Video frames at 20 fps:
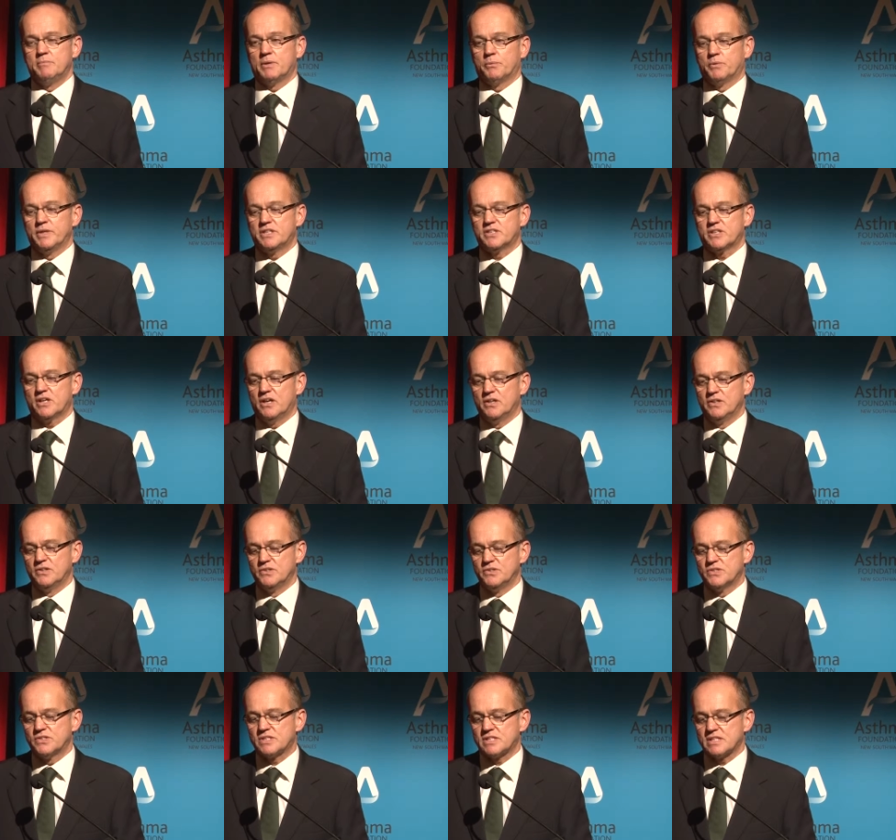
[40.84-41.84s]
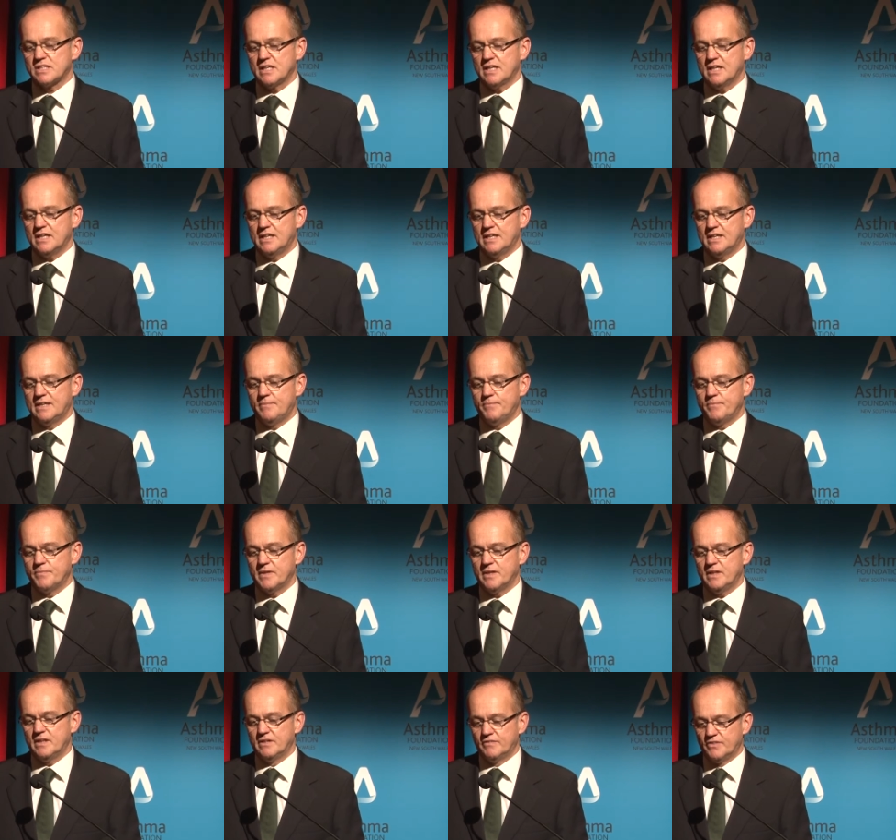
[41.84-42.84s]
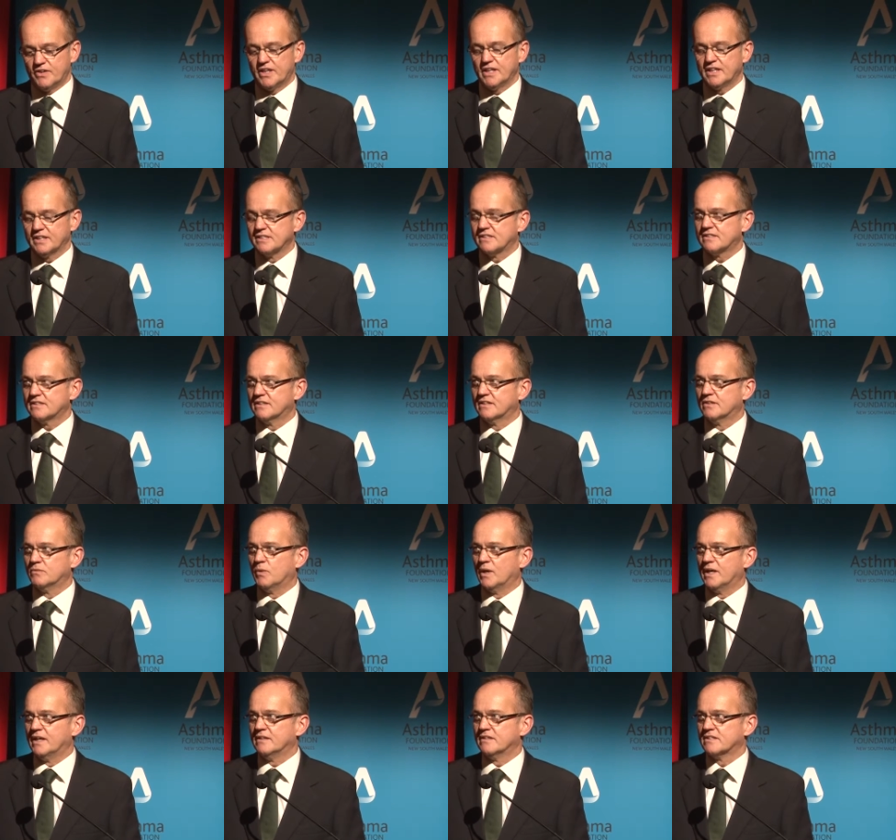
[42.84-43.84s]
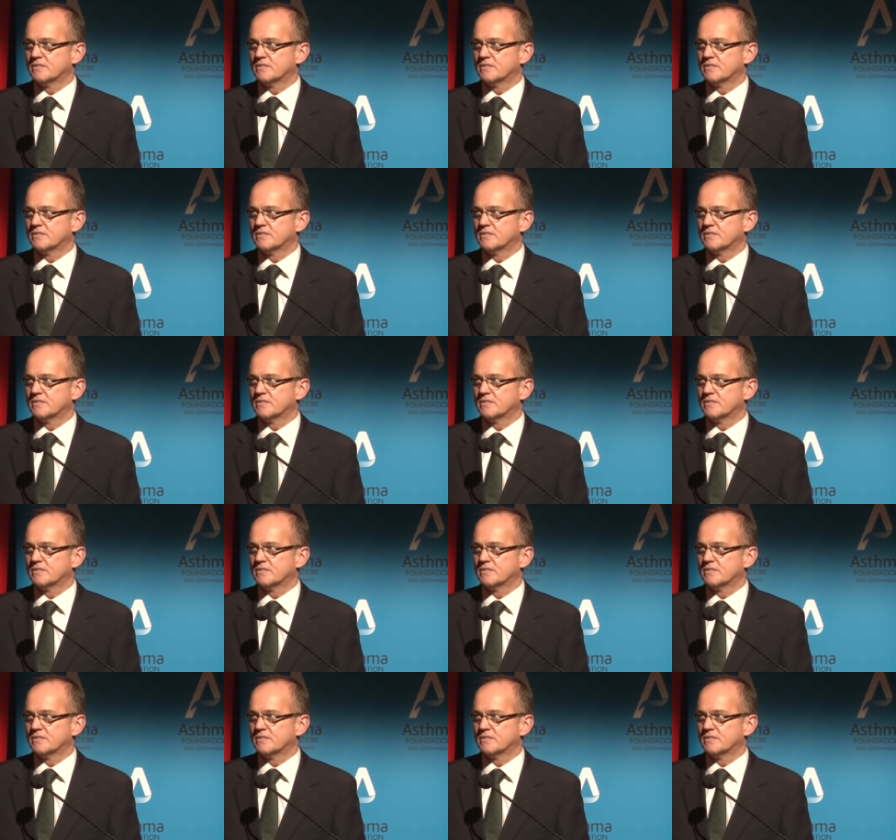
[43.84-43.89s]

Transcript: But we chose, uh, in a very considered way,